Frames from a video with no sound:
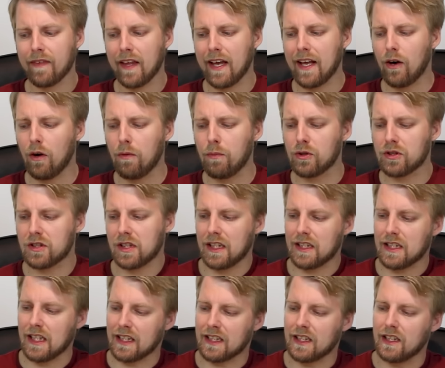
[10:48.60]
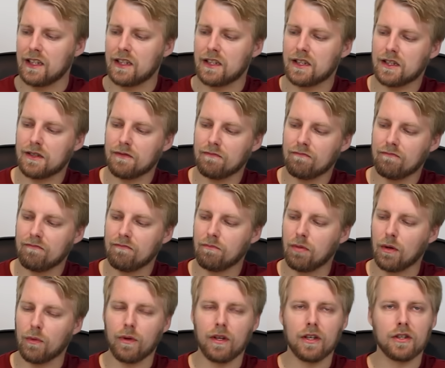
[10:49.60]
It almost tastes like this,
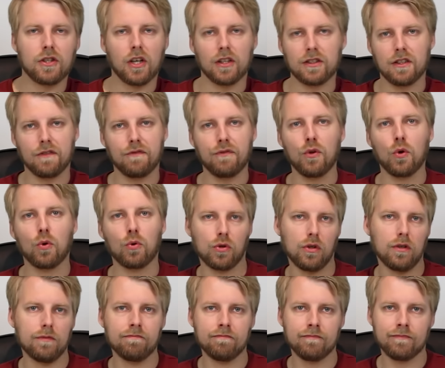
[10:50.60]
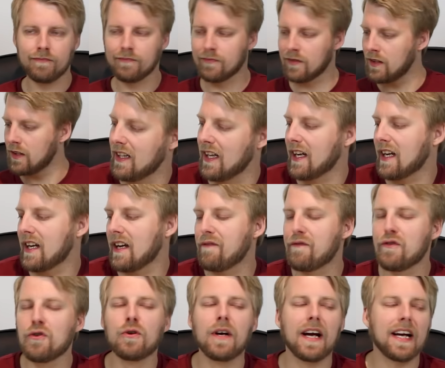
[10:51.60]
but with a touch of floral. Like
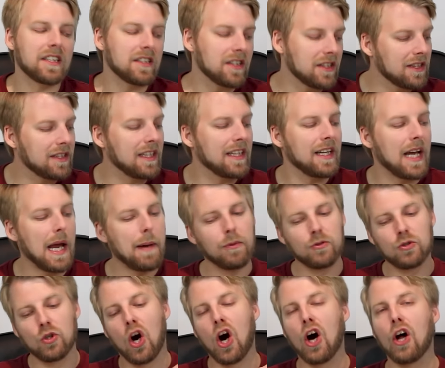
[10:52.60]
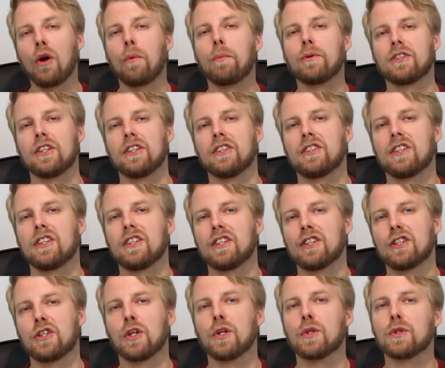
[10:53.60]
if you're actually able to 100% sit and
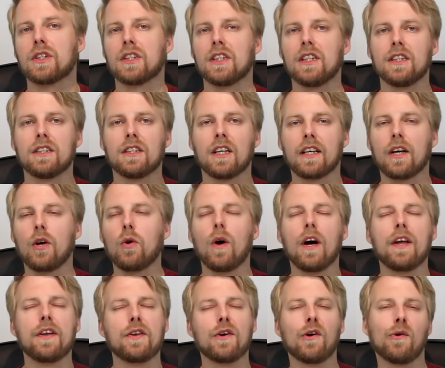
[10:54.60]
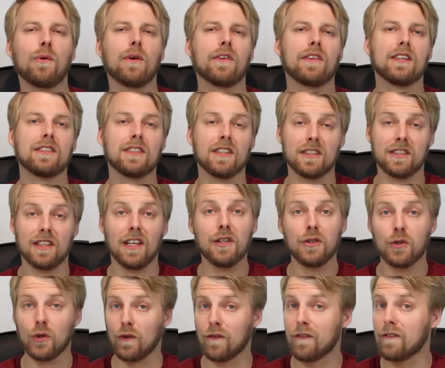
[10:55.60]
distinguish these, like, oh, I know what this is, then
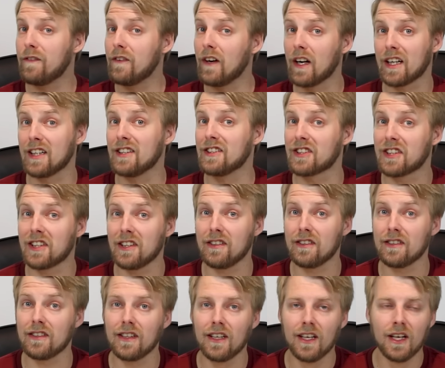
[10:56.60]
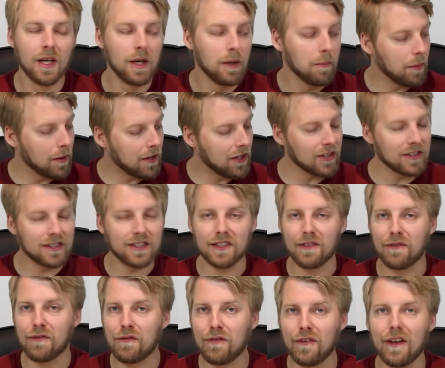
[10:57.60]
you're fucking skilled because
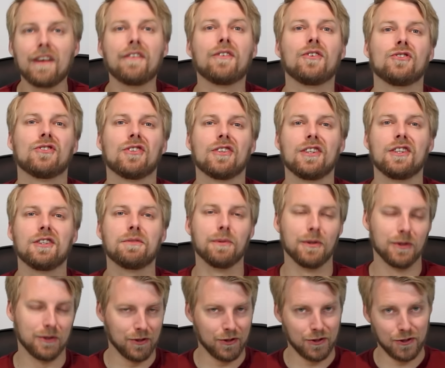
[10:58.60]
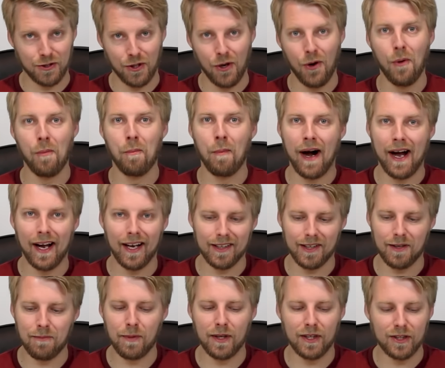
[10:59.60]
the flavors on these beers are so
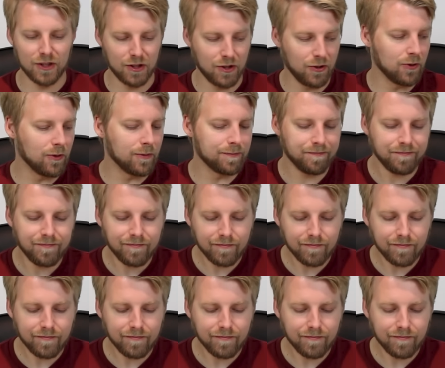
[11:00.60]
mild and minuscule.